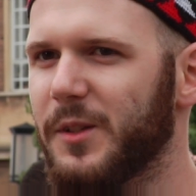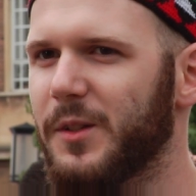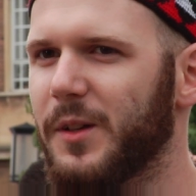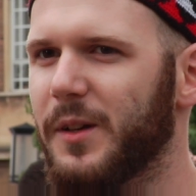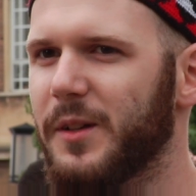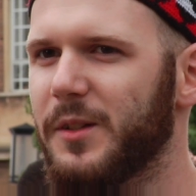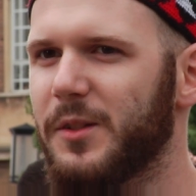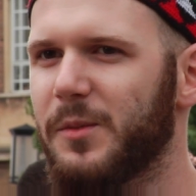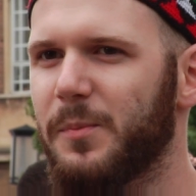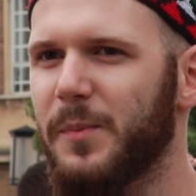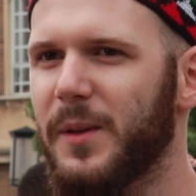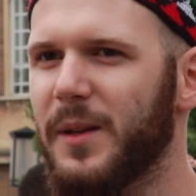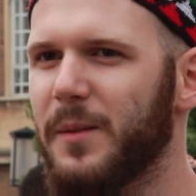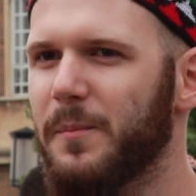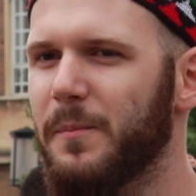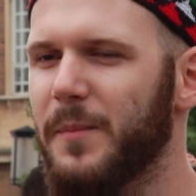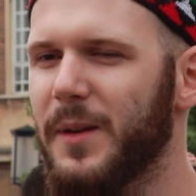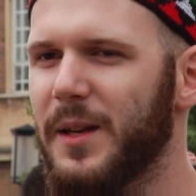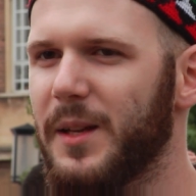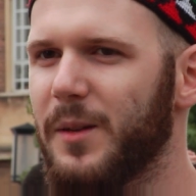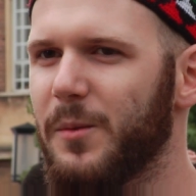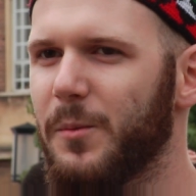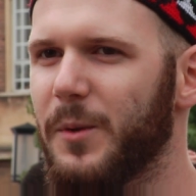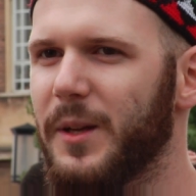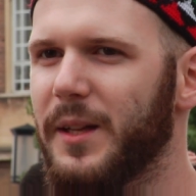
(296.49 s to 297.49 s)
I spent
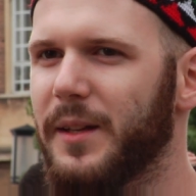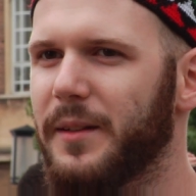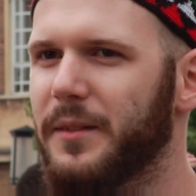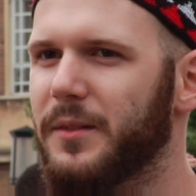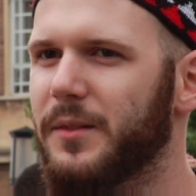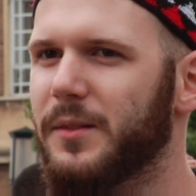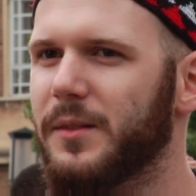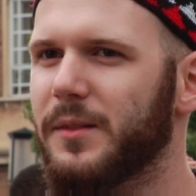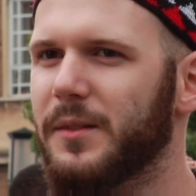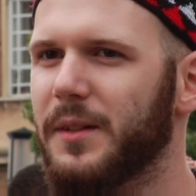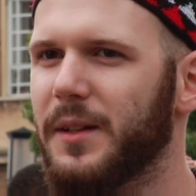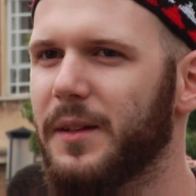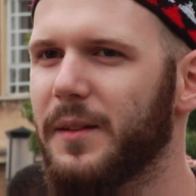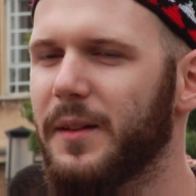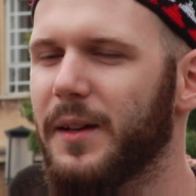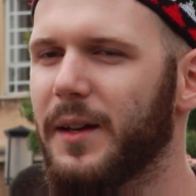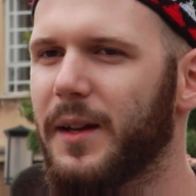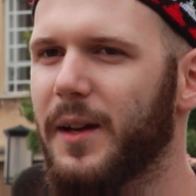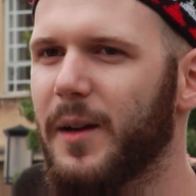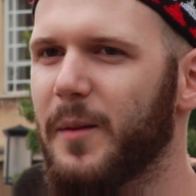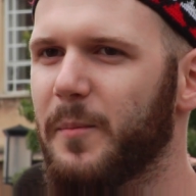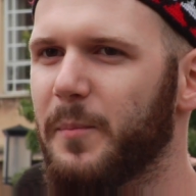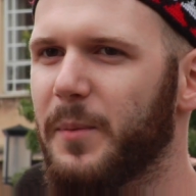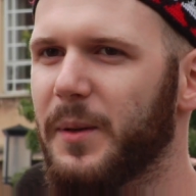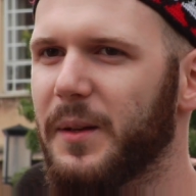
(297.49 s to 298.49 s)
many weeks in
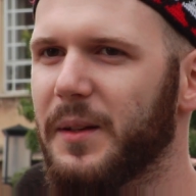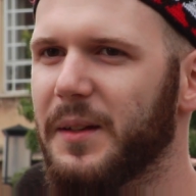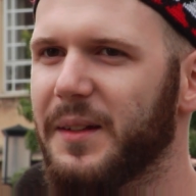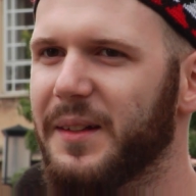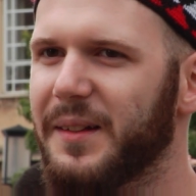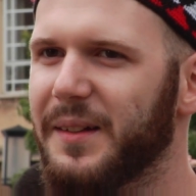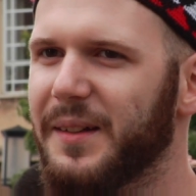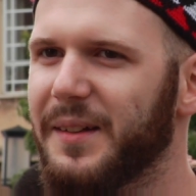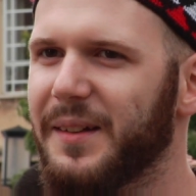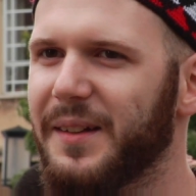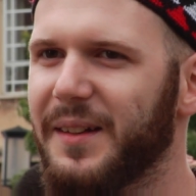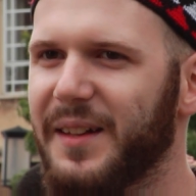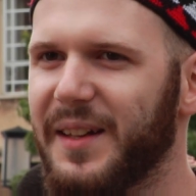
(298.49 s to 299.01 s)
their company,